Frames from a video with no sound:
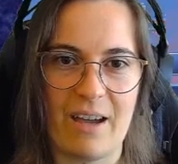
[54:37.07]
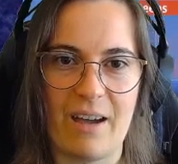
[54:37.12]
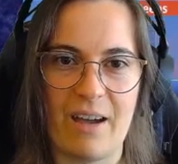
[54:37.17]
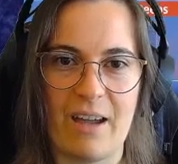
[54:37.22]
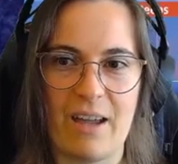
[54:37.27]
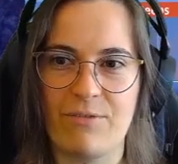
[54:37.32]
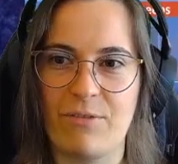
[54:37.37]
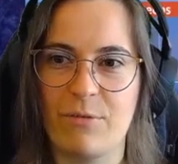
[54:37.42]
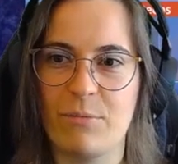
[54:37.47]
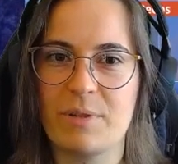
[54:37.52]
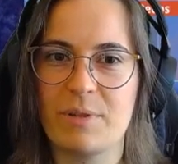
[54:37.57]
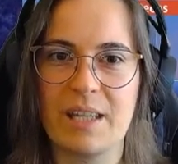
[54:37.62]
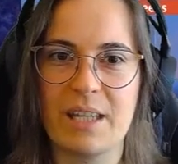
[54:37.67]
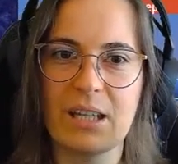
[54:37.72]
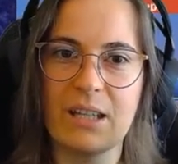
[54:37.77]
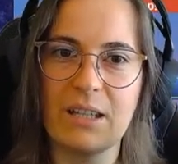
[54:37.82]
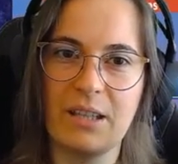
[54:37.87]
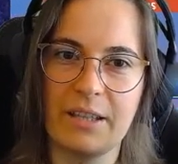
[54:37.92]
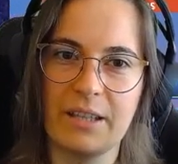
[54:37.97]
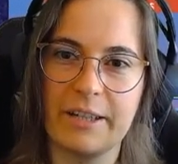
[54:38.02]
If it was like
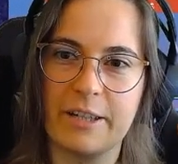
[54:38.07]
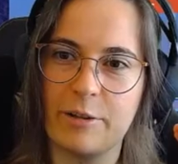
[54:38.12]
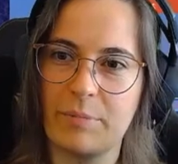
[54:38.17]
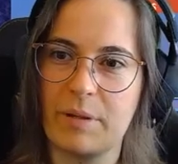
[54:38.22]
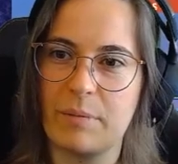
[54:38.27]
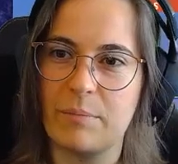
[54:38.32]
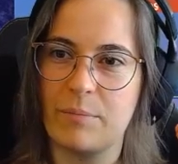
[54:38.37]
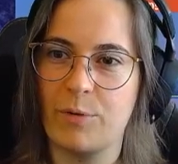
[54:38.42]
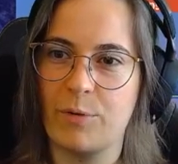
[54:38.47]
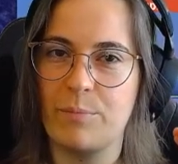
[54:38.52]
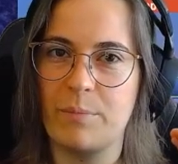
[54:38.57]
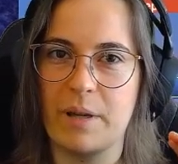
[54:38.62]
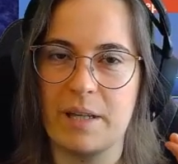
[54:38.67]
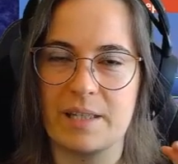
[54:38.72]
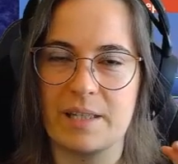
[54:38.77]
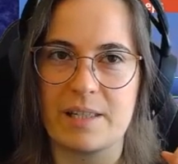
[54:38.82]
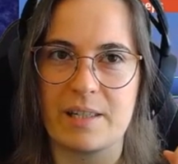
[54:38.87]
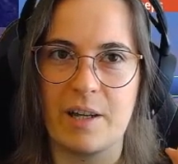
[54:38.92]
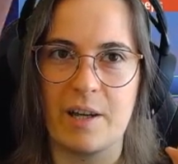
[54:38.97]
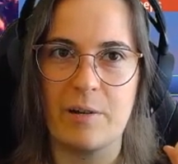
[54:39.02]
a little bit more
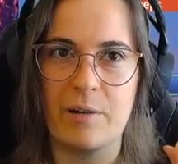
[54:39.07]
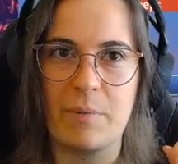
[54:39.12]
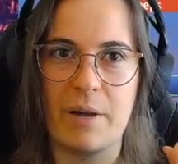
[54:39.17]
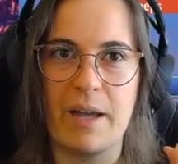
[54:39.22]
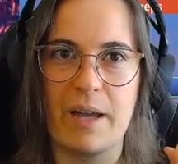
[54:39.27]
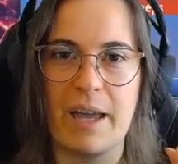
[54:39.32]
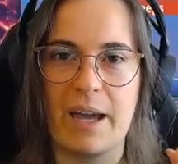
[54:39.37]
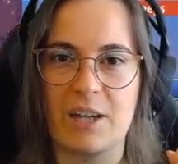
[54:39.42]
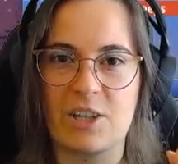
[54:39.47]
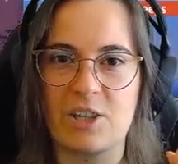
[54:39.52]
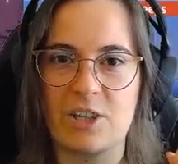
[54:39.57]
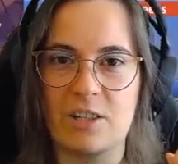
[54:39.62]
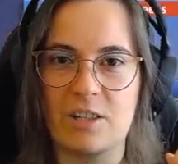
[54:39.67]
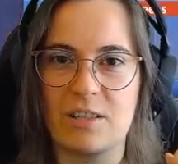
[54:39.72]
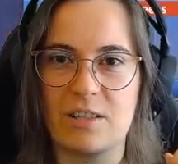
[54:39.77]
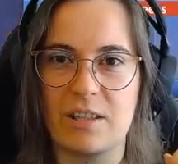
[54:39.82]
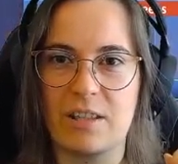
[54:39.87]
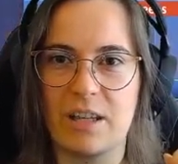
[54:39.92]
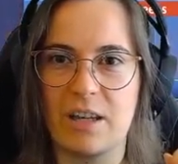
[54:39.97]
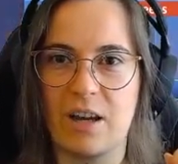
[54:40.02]
messed up, I actually
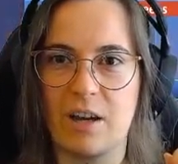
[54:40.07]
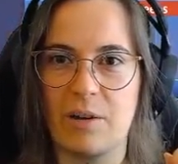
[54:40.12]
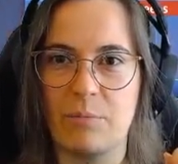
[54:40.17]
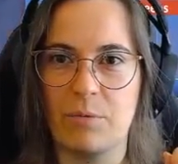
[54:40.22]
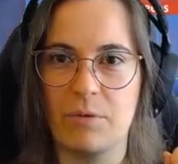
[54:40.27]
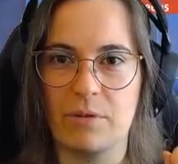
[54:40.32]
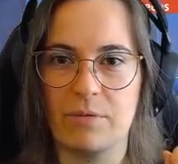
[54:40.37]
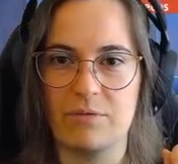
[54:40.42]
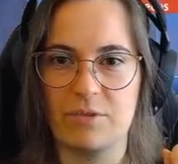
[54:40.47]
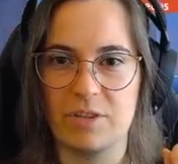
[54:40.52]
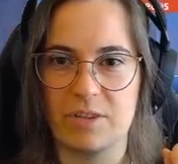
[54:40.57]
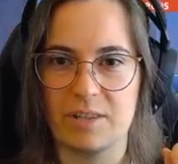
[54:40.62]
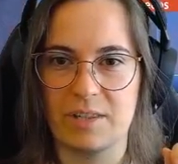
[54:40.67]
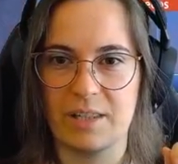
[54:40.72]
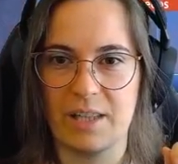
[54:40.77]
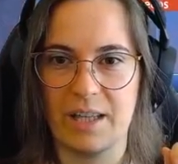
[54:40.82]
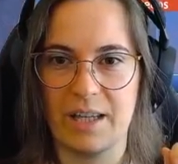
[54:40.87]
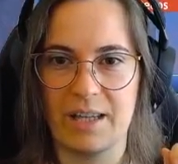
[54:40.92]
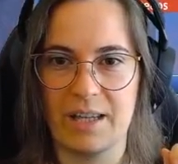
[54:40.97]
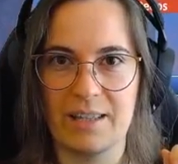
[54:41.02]
think I would have just
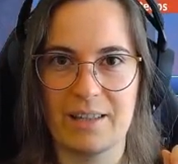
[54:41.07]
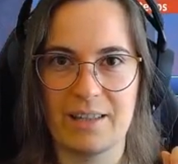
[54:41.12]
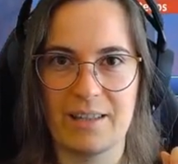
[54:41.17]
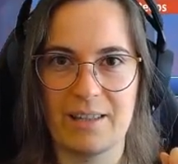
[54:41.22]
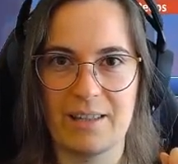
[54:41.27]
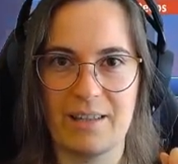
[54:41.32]
like